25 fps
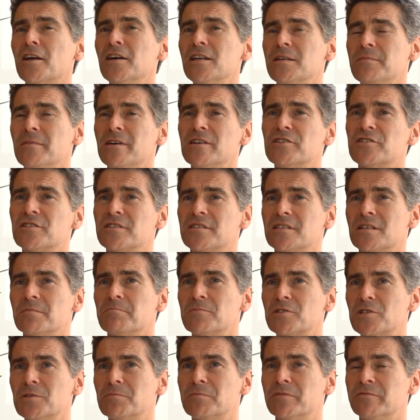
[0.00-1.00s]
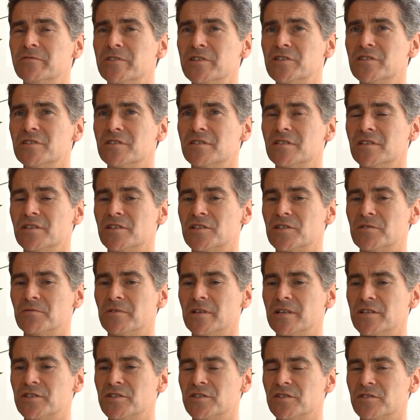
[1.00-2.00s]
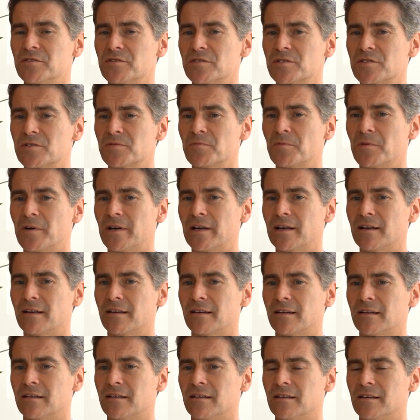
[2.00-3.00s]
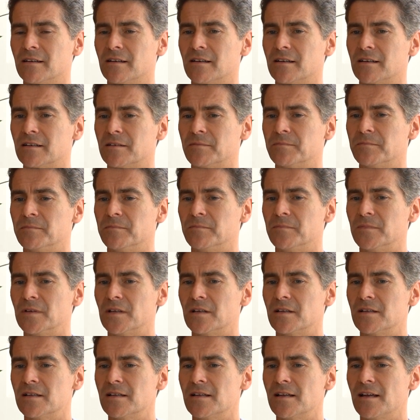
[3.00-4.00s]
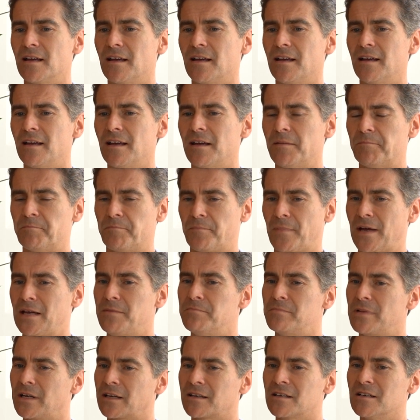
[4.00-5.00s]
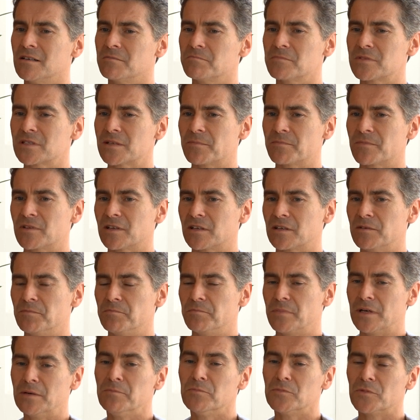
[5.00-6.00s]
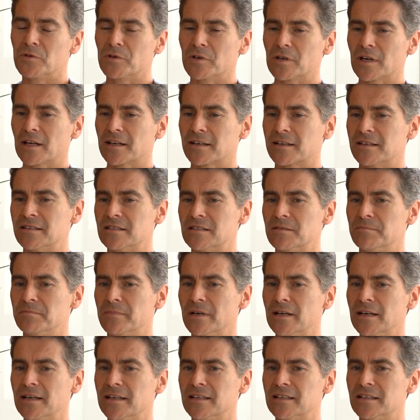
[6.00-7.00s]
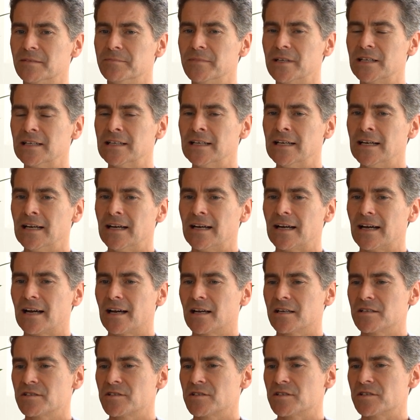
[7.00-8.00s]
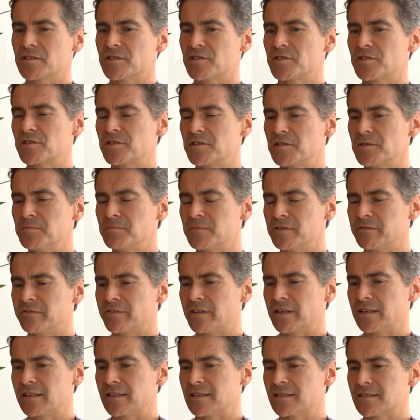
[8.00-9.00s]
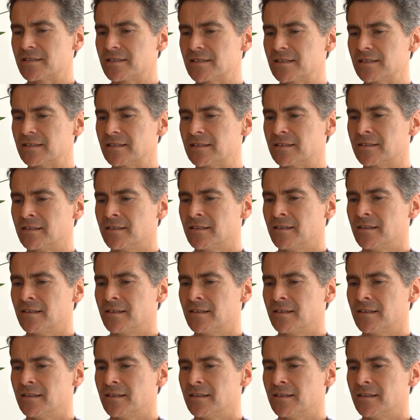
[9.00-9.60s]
could imagine some supervision situations where it may become something a bit more like a debate. I mean, as a supervisor,